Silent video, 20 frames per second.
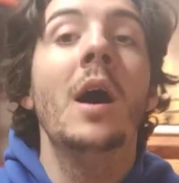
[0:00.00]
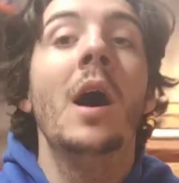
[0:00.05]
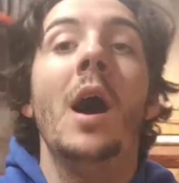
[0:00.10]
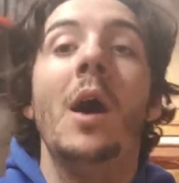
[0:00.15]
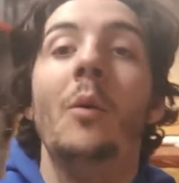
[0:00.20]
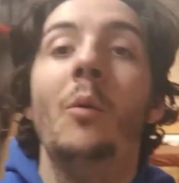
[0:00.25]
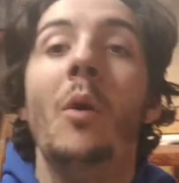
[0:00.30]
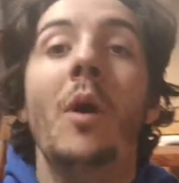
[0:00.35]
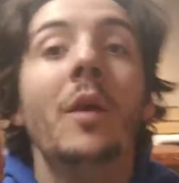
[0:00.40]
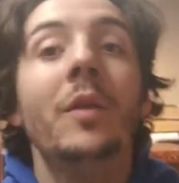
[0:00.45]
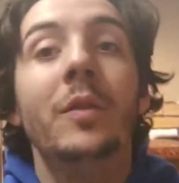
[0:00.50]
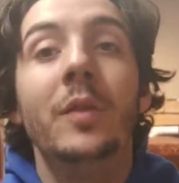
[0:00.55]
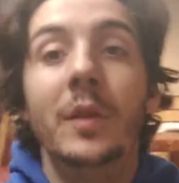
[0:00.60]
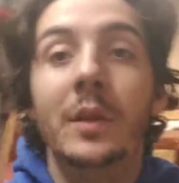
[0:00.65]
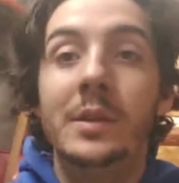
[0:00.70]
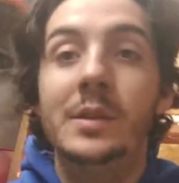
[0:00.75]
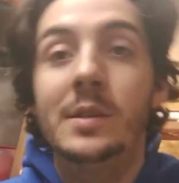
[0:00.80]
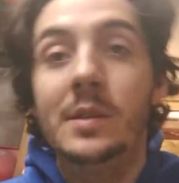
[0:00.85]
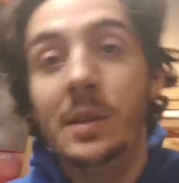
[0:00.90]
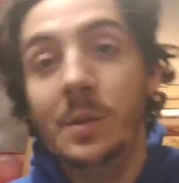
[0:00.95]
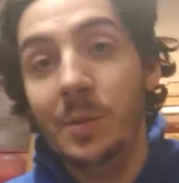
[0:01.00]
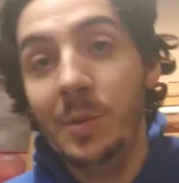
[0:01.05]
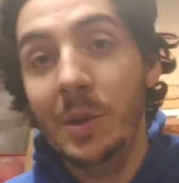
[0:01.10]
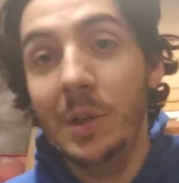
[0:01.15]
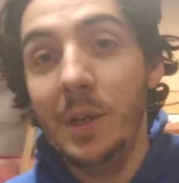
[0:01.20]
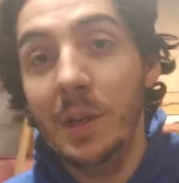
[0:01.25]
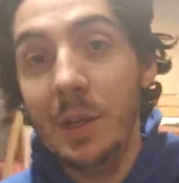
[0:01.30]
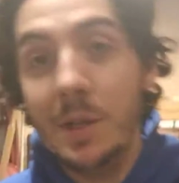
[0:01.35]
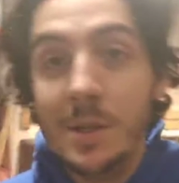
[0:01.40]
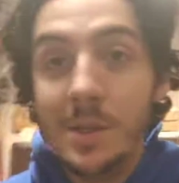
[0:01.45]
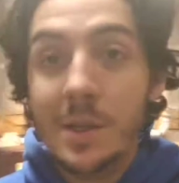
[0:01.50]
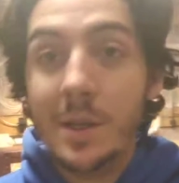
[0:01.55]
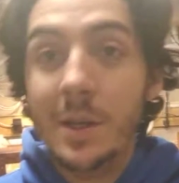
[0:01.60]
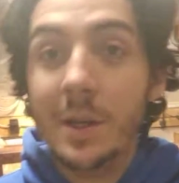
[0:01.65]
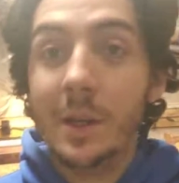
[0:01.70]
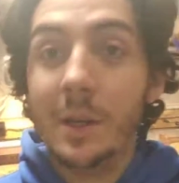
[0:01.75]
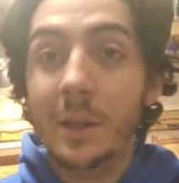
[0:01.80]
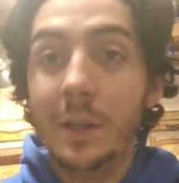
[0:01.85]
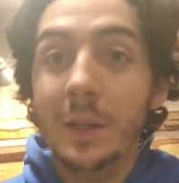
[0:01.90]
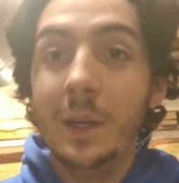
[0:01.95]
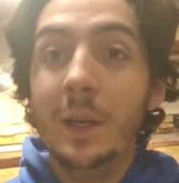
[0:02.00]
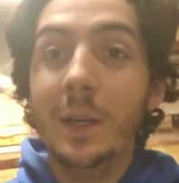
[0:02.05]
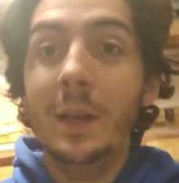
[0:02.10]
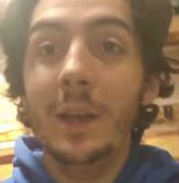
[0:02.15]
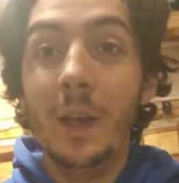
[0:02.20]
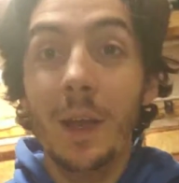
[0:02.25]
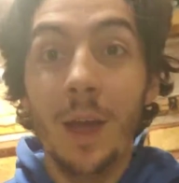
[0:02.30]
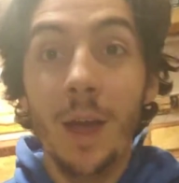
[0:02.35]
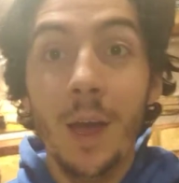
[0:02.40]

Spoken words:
I want things to be easy to clean,